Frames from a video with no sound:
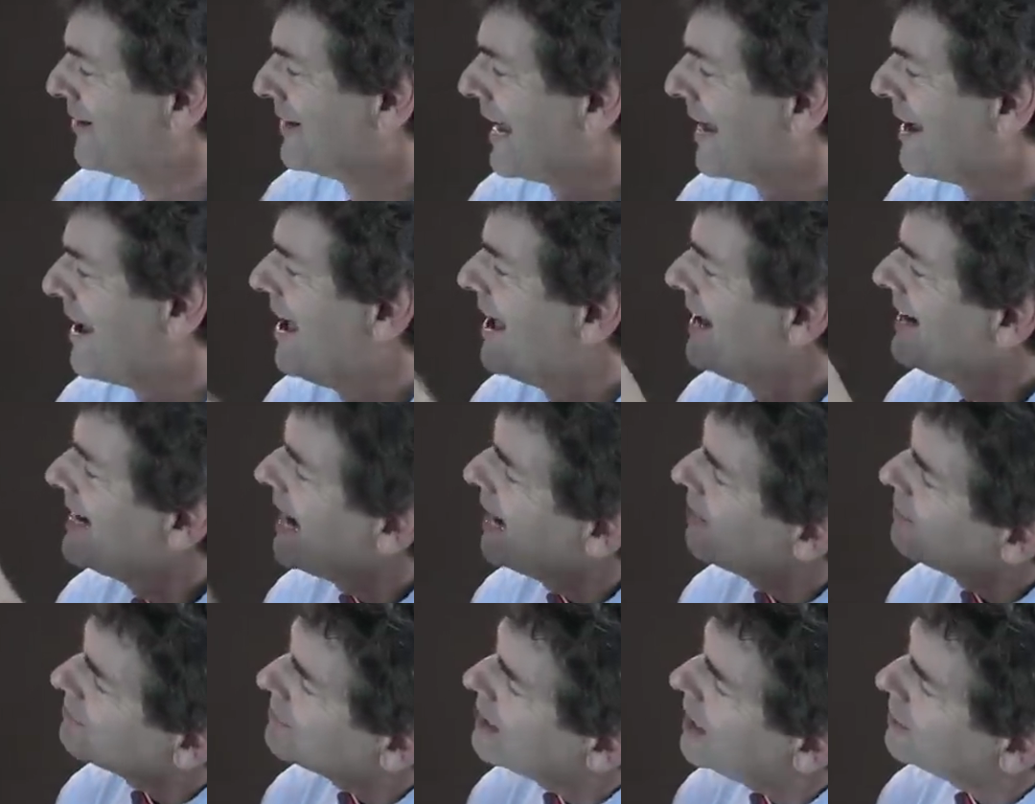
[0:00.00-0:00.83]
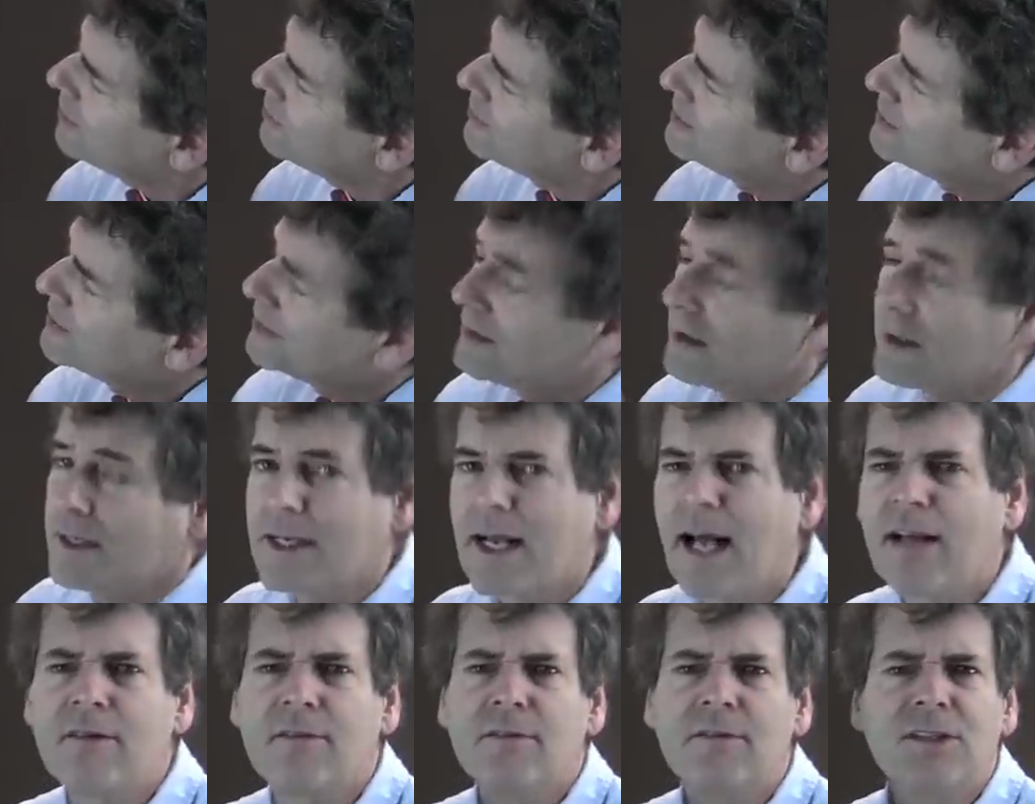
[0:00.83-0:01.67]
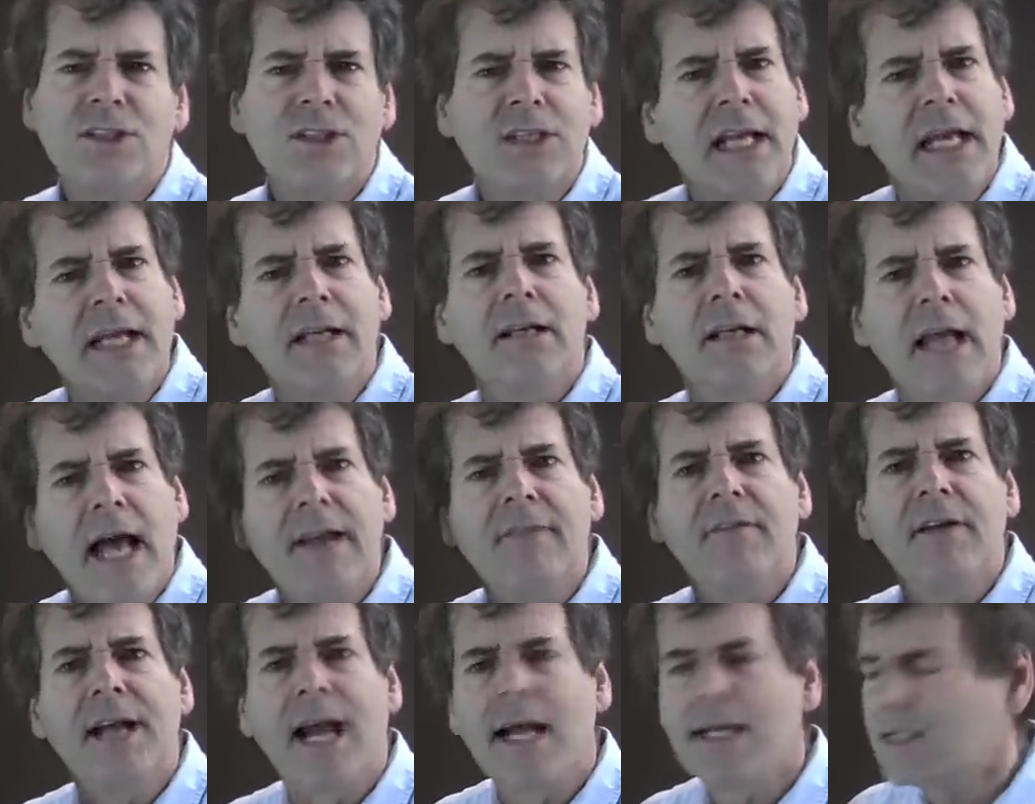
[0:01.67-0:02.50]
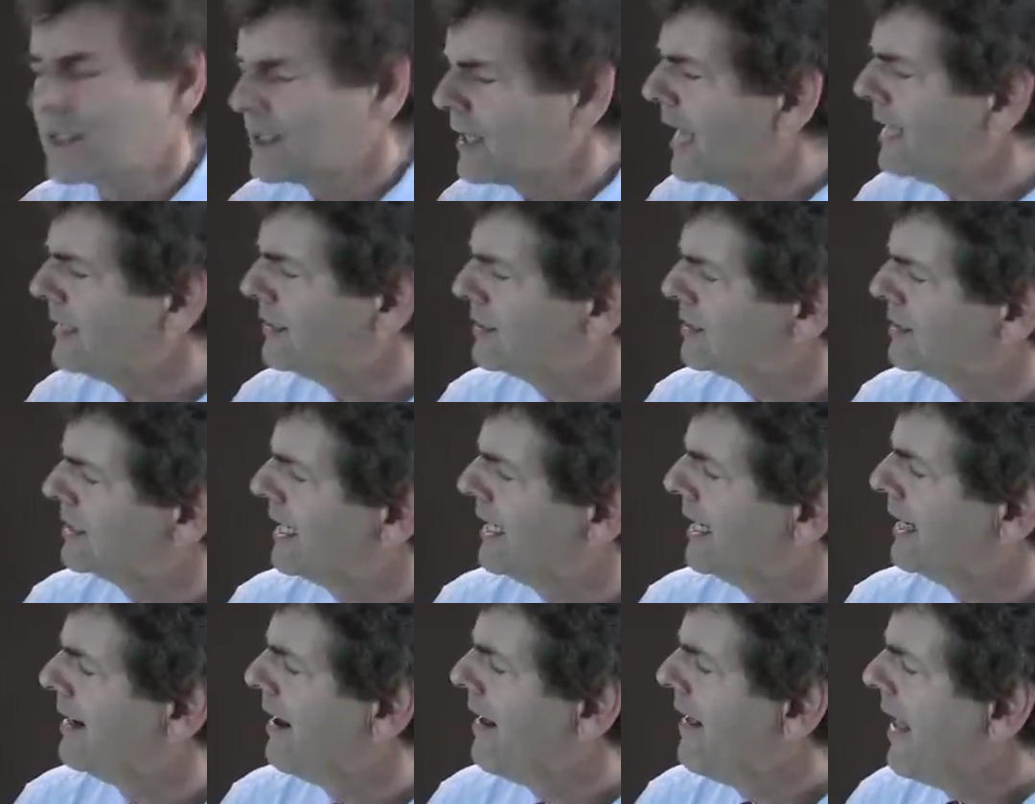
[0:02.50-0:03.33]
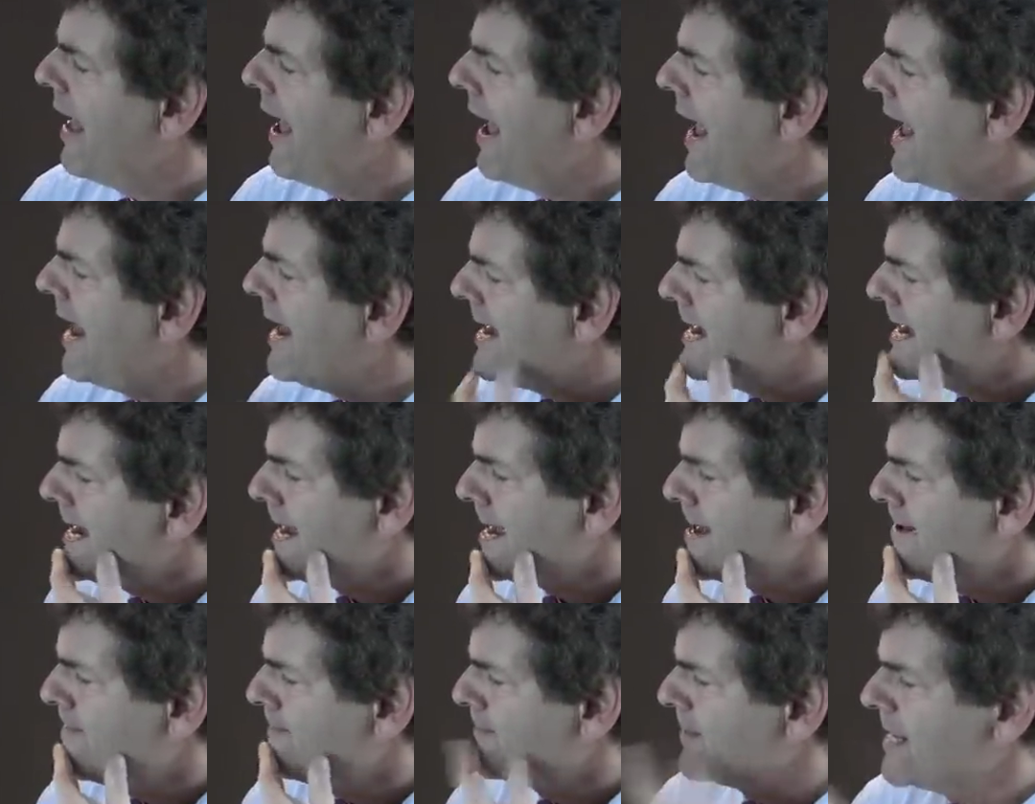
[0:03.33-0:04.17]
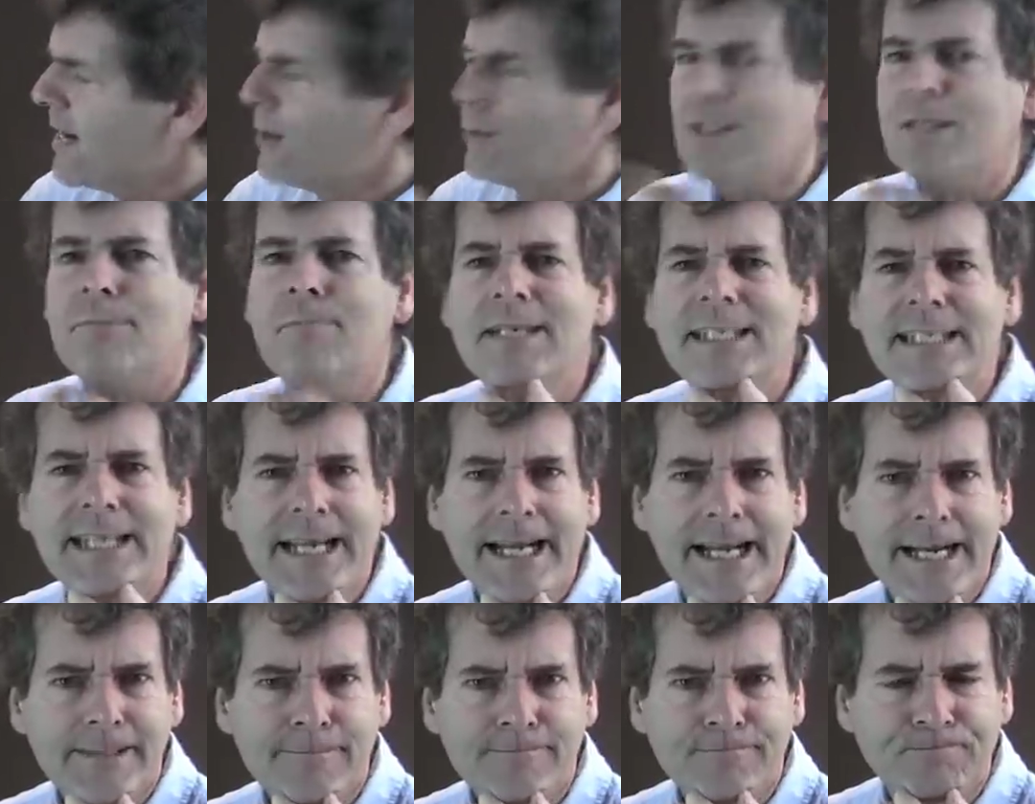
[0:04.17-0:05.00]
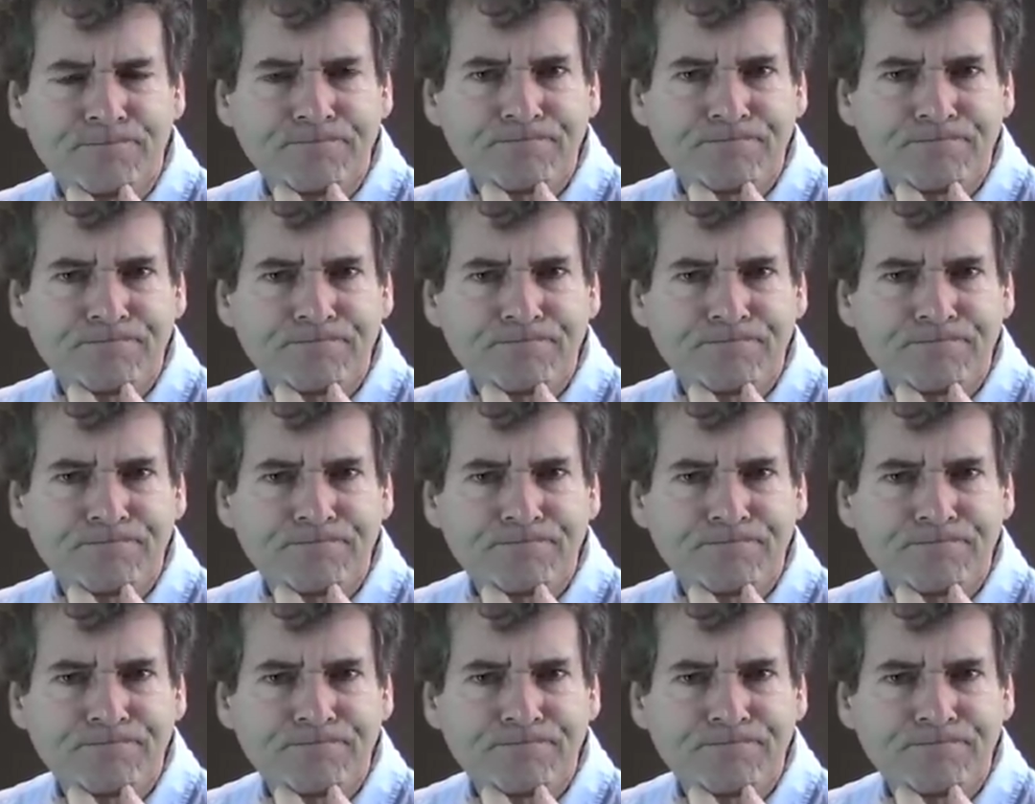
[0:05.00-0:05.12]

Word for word: okay. Now color his color his skin, kind of a nice light skin. And uh, you know what's missing here?